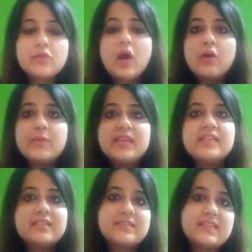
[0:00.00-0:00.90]
So how
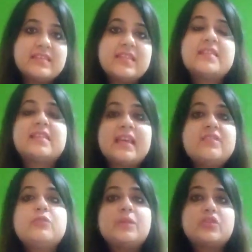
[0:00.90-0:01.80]
many diseases
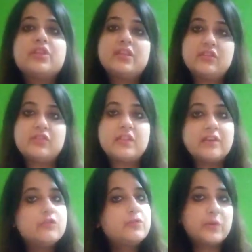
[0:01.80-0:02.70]
is Mission
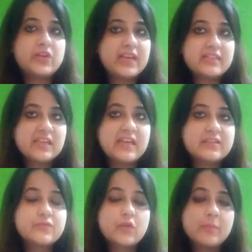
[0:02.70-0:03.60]
Indradhanush protecting
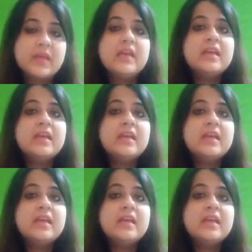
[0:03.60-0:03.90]
us from?